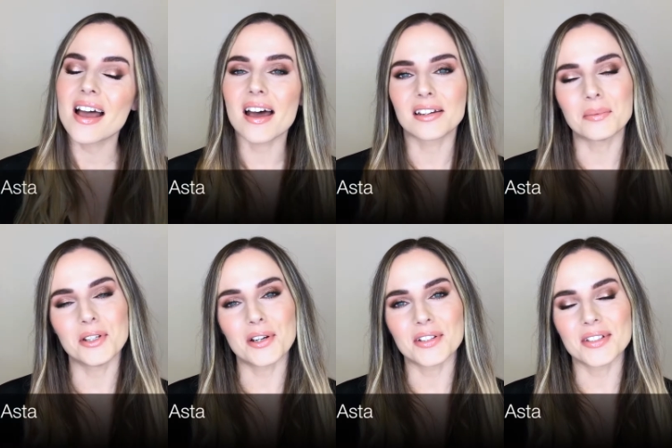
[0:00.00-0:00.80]
and I'm
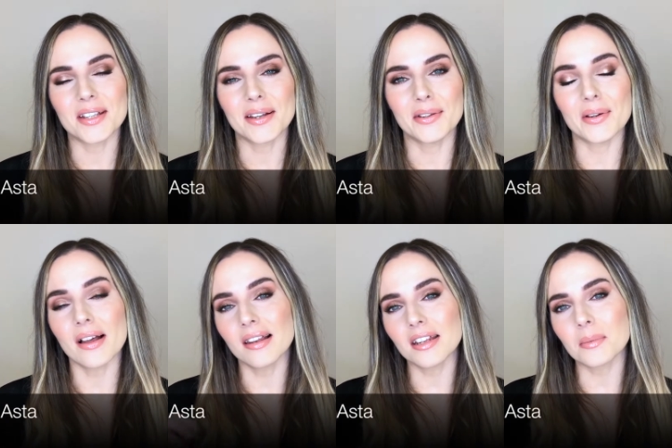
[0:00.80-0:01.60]
here to tell you
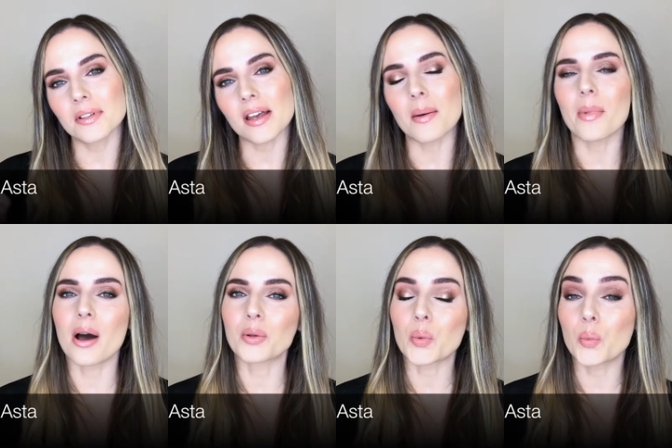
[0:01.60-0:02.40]
a little bit
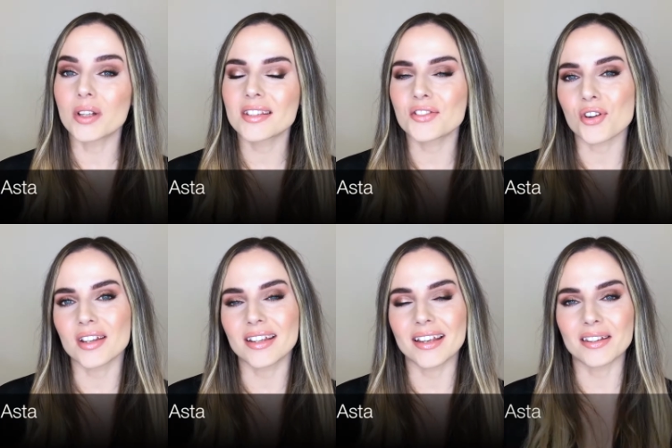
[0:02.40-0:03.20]
about what's
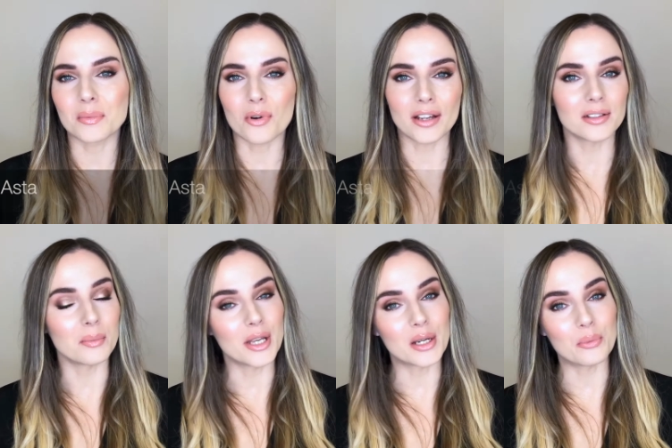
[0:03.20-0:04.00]
trending in the bridal
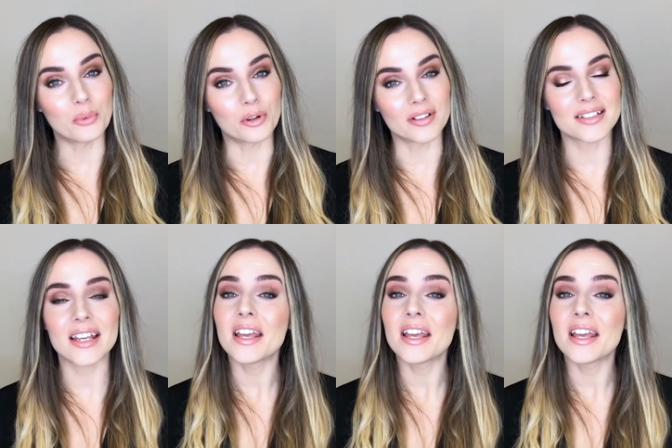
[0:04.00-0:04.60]
makeup world.